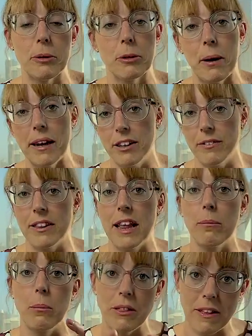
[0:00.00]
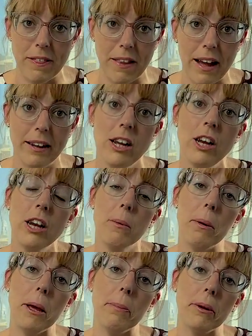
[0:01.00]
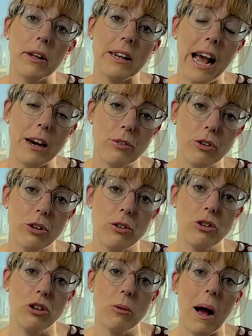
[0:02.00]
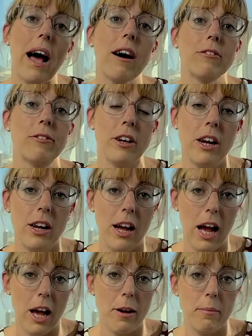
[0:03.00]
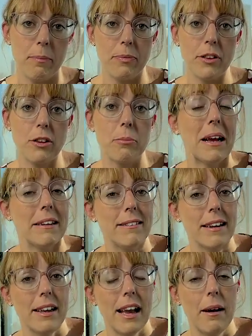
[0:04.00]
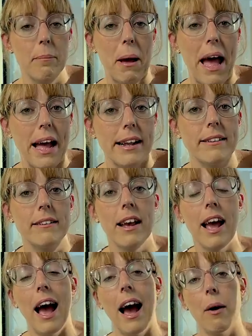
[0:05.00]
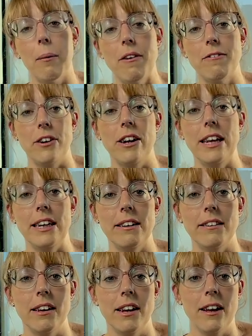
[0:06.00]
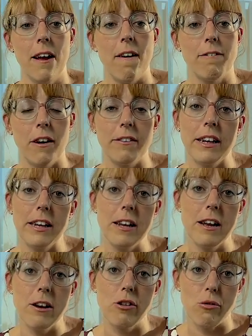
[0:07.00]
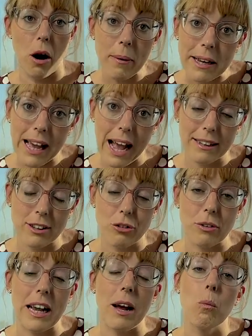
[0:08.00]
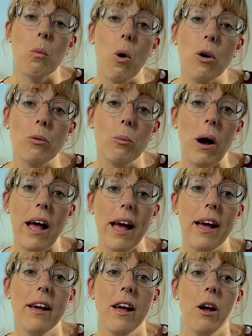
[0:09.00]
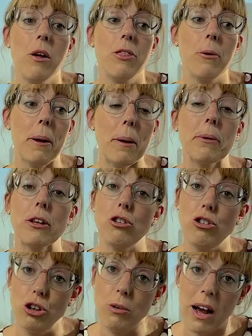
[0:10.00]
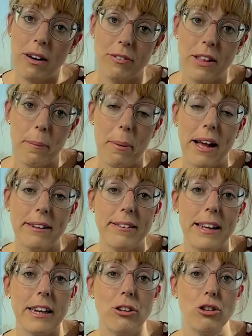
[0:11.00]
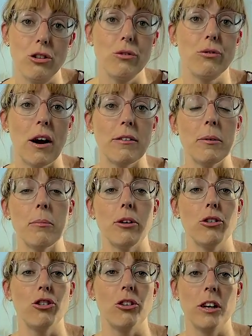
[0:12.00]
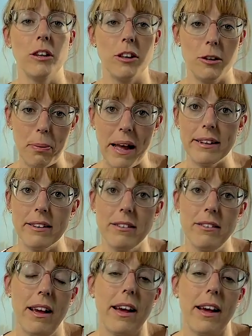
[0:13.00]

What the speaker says: perspective, and then within that, people and households who have domestic pets. However, it is a very growing category, and one where the people that do have their pets here do very much spend